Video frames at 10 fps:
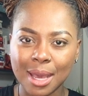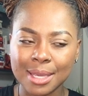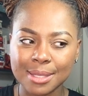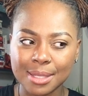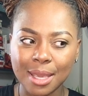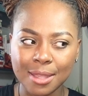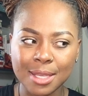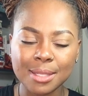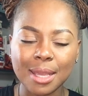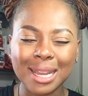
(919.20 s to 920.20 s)
I say
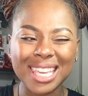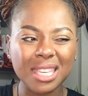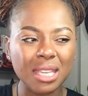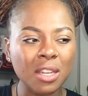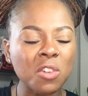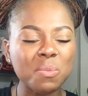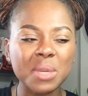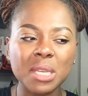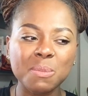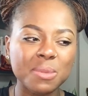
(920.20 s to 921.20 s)
this and I hear
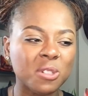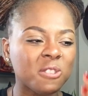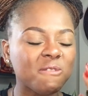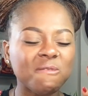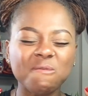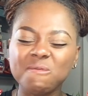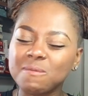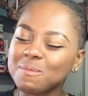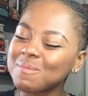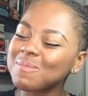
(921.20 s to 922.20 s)
people
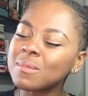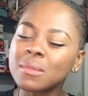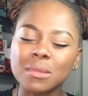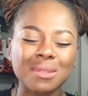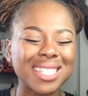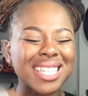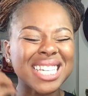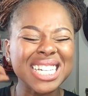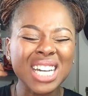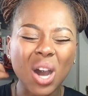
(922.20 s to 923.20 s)
mm,
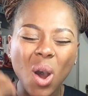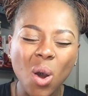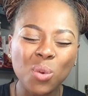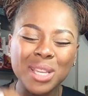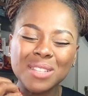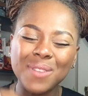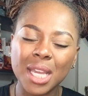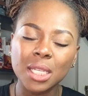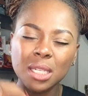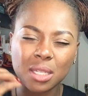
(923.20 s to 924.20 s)
always
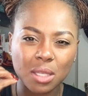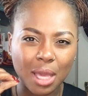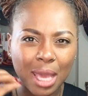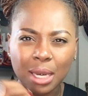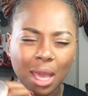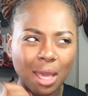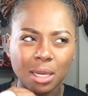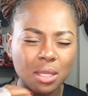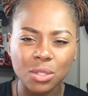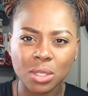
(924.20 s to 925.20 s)
find an, an, an
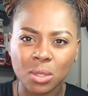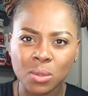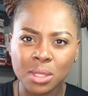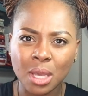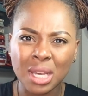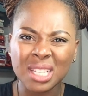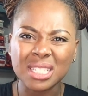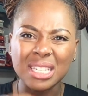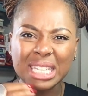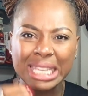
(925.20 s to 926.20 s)
excuse
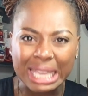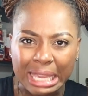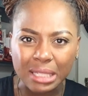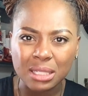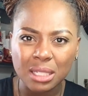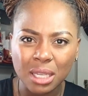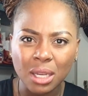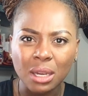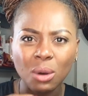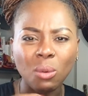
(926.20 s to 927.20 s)
to negate
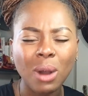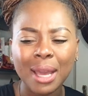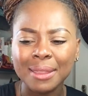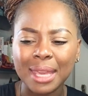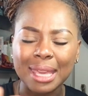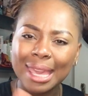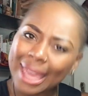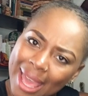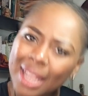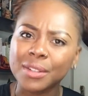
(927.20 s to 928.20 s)
why they
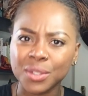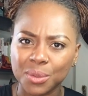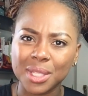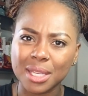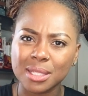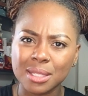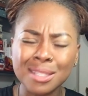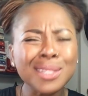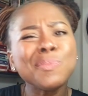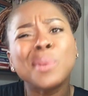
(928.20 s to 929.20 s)
can't do this.
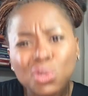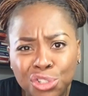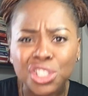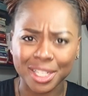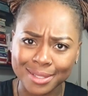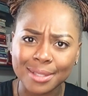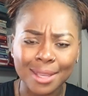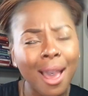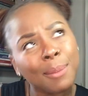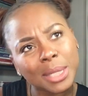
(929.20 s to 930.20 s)
This is bullshit.
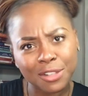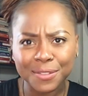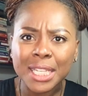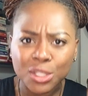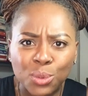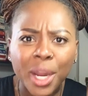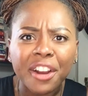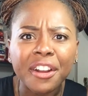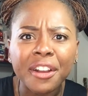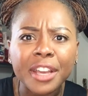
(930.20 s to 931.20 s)
Yeah, I'm gonna fucking swear.
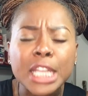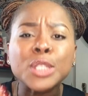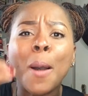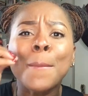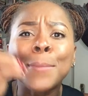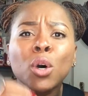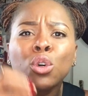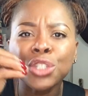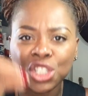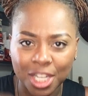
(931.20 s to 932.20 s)
It's
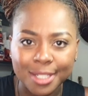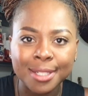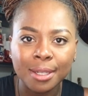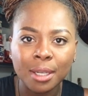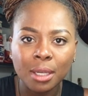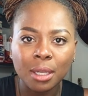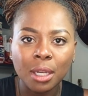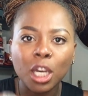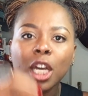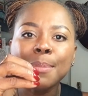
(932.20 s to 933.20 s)
bullshit
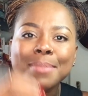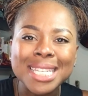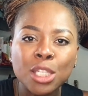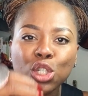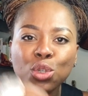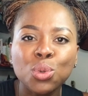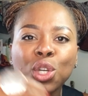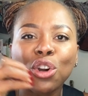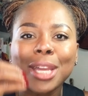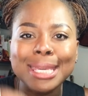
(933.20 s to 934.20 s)
commit to
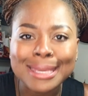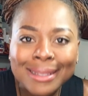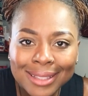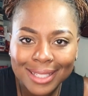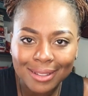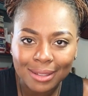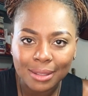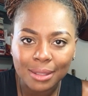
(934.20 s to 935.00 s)
your healing.